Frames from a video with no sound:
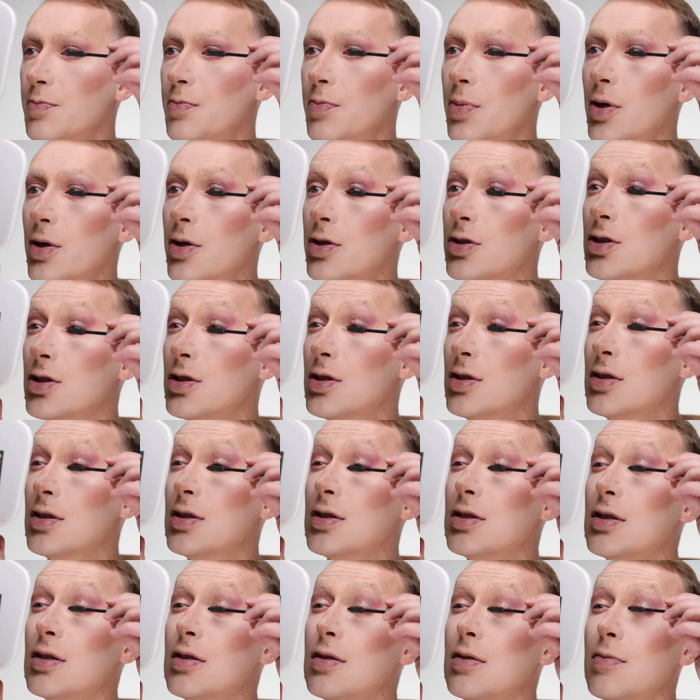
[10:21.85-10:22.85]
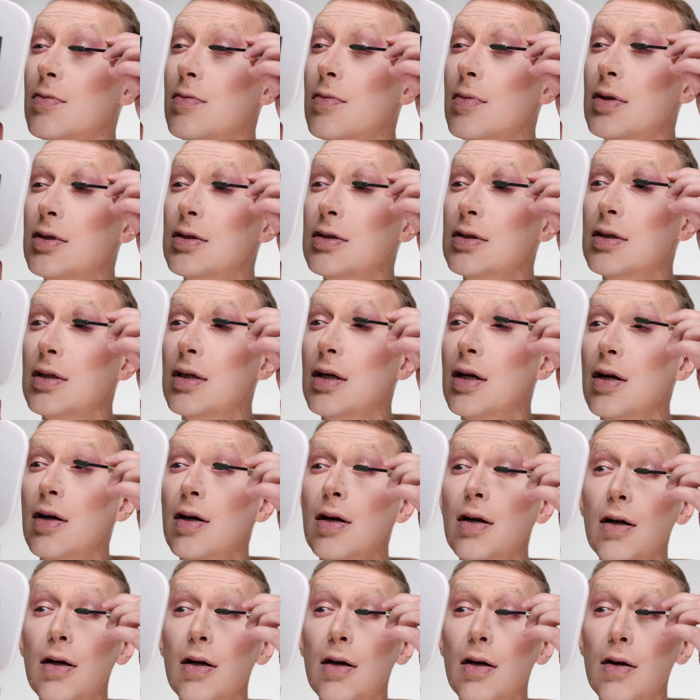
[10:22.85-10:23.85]
purchased this
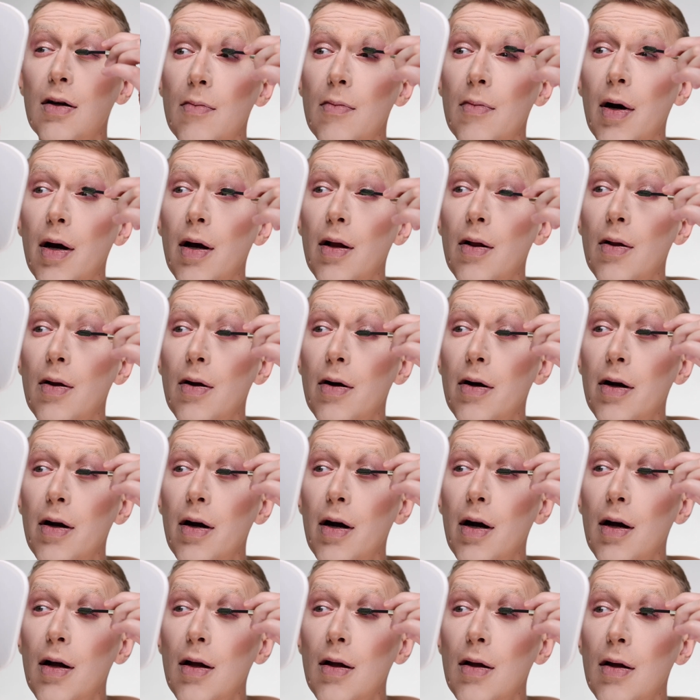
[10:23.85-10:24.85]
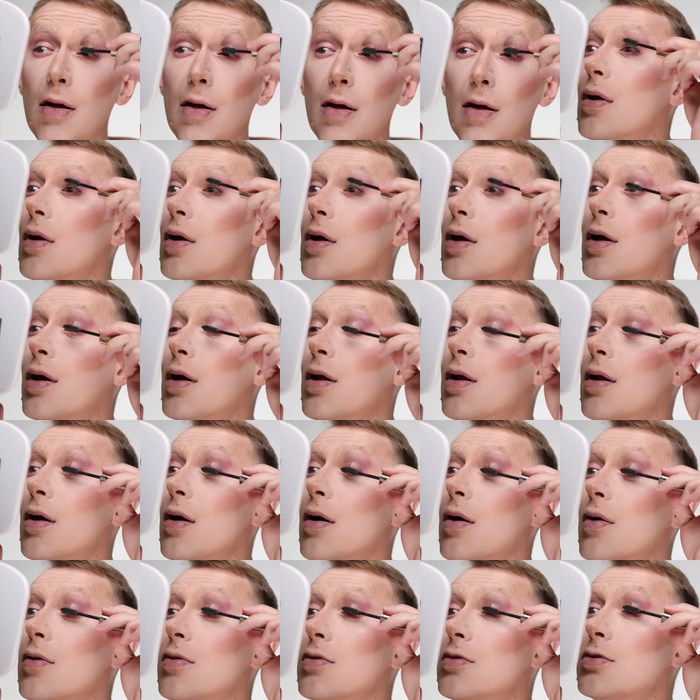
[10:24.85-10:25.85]
mascara by L'Oreal and
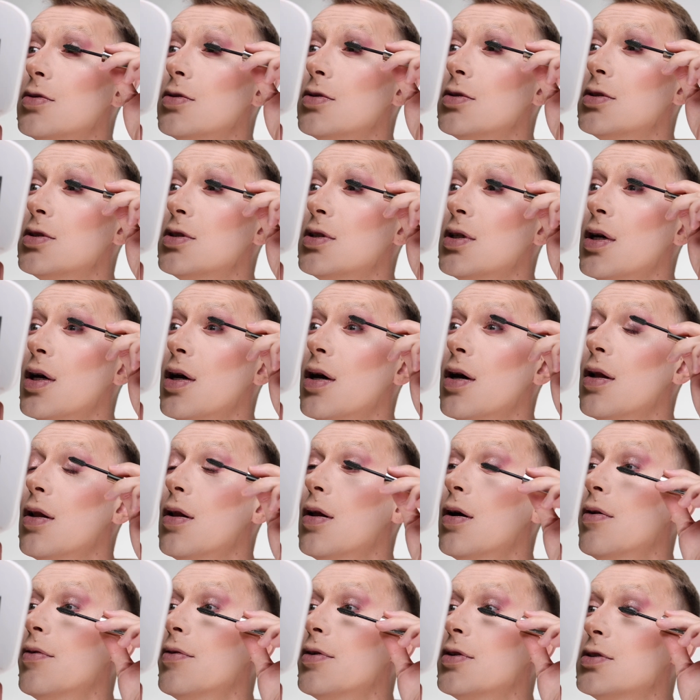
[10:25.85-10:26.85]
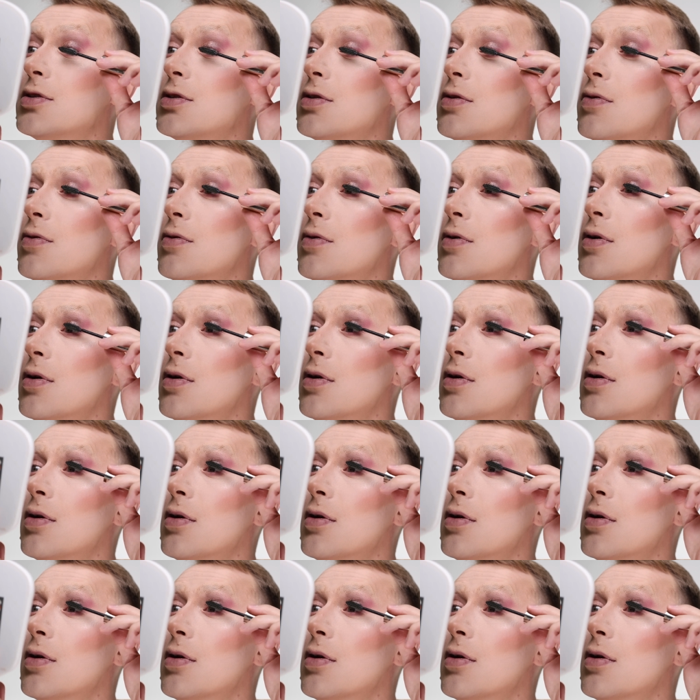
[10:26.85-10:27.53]
to say I love it so far.